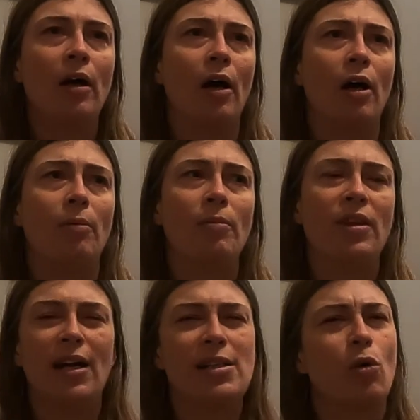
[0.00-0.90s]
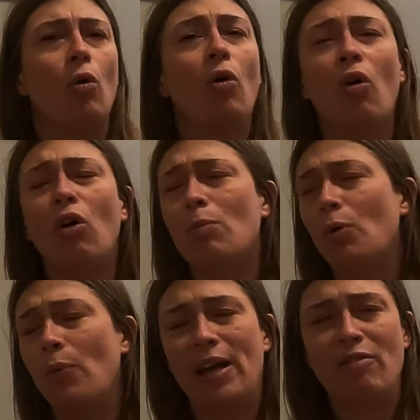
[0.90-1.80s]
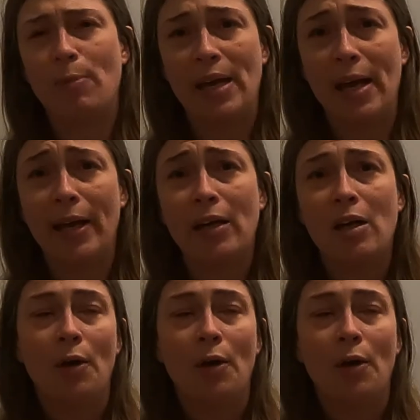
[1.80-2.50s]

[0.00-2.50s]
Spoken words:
That is a horrible way of being.